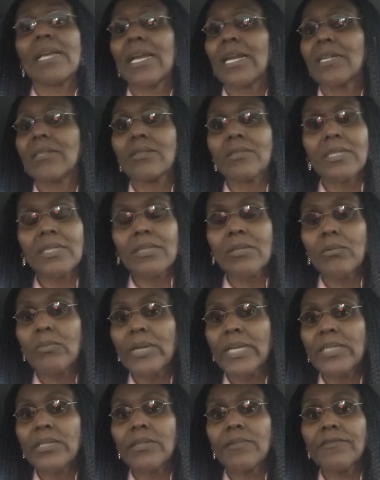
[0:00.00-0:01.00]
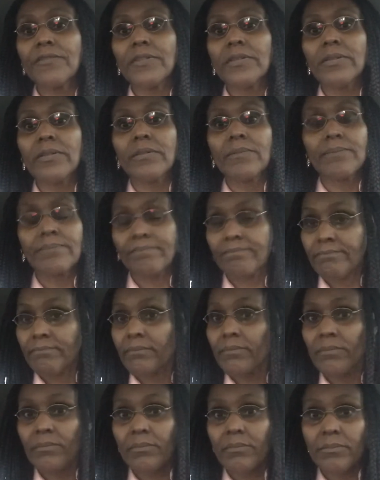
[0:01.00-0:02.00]
handle it the way you feel.
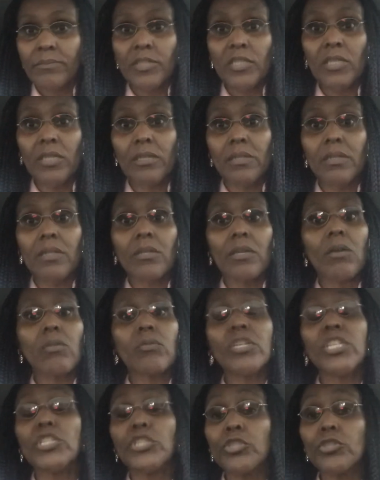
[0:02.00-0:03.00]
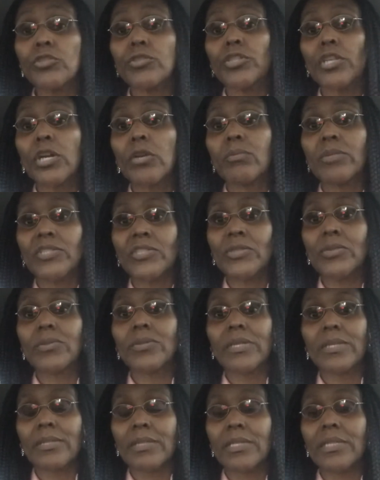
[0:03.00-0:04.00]
Yeah, and only you know what you
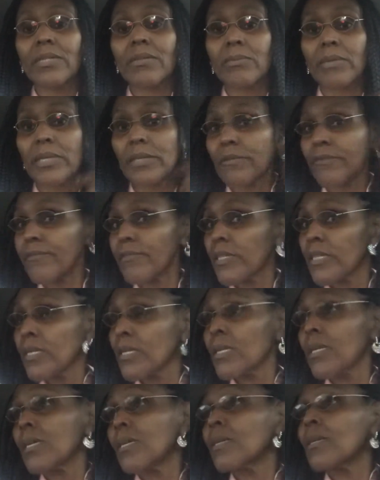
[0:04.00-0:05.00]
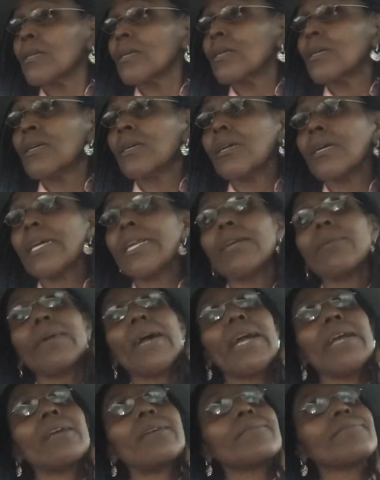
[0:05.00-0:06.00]
can deal with.
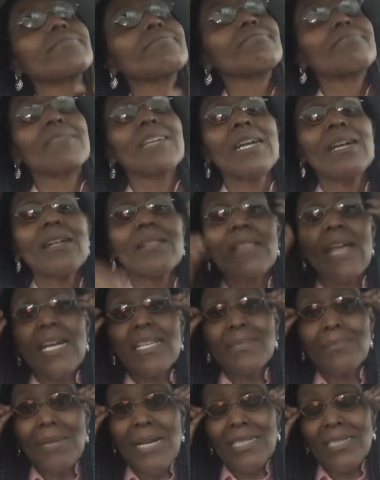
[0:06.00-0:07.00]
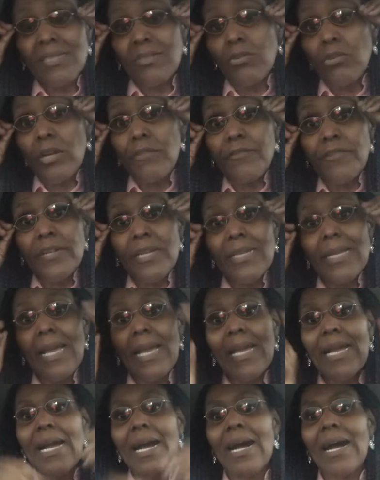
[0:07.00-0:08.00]
Anyway, that's my story for
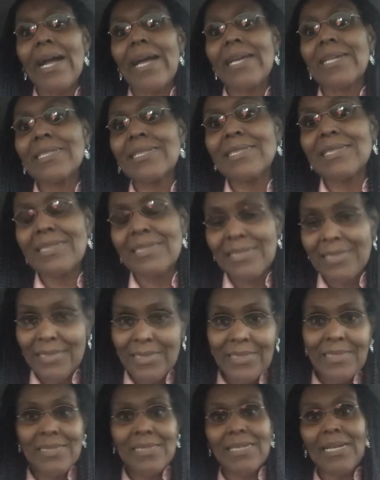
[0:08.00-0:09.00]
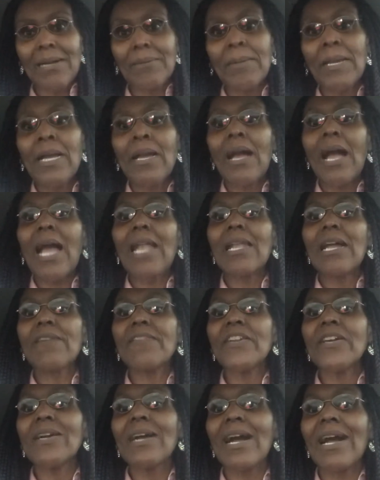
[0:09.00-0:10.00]
today, guys. Yep. I love
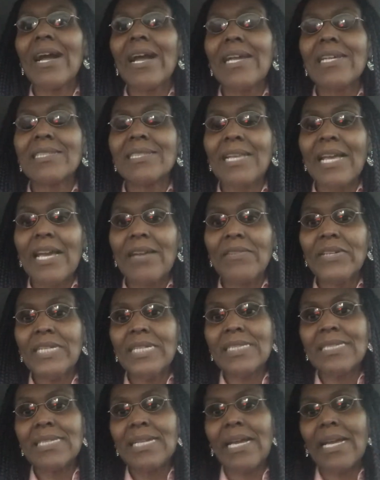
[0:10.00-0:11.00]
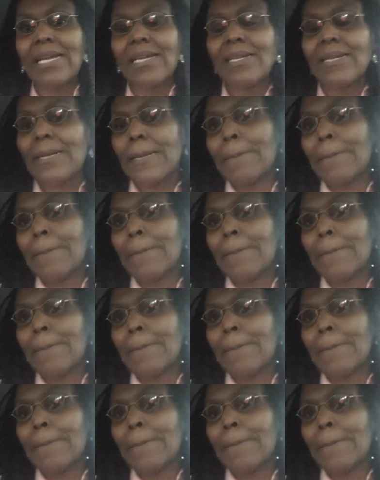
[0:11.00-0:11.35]
you guys. Have a good day.